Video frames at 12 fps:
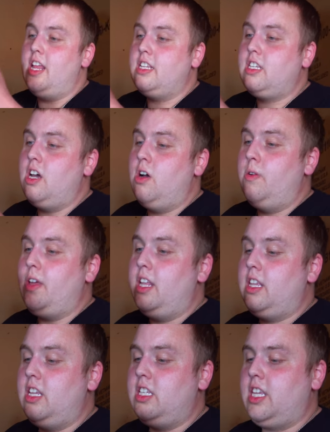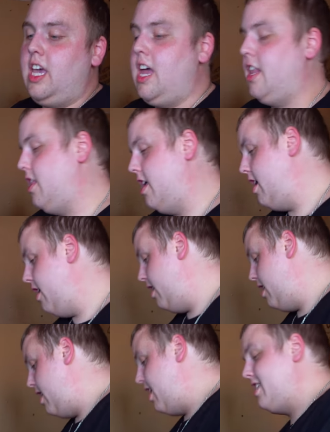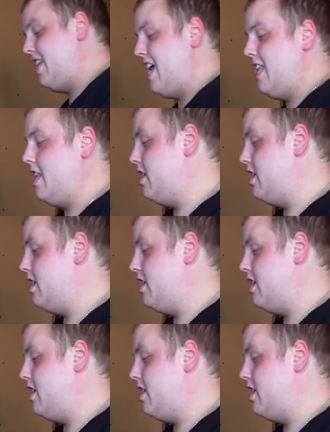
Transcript: let's go get this scan thing. And let's hit